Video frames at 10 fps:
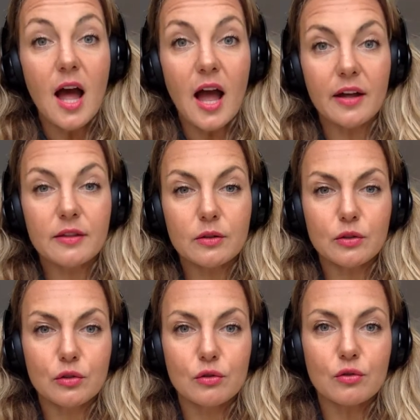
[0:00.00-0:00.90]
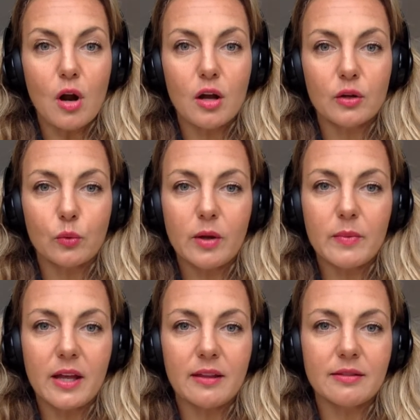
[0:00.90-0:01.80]
other strong
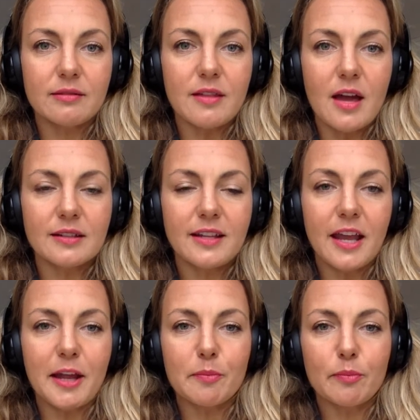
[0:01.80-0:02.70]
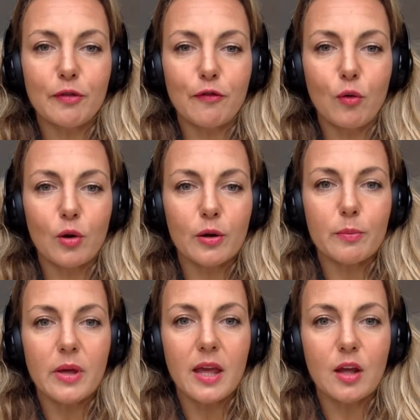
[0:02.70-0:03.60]
women that came before
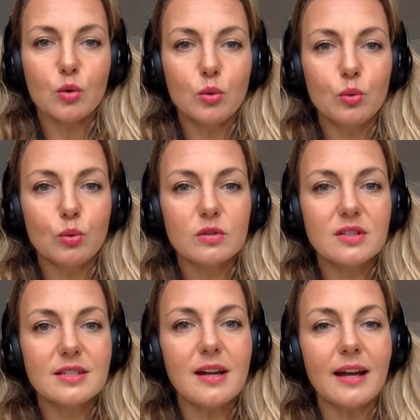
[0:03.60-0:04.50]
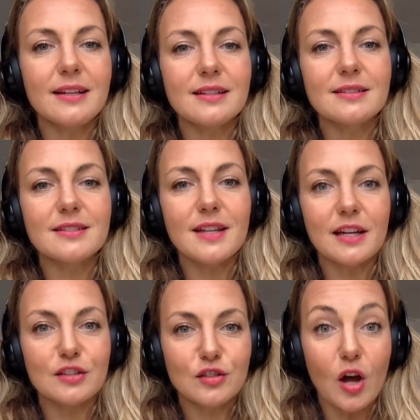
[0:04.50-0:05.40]
me whose guidance
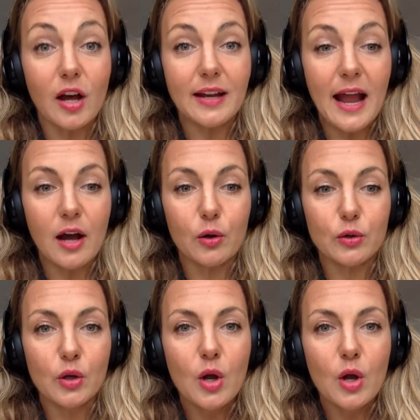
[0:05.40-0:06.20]
I sought out,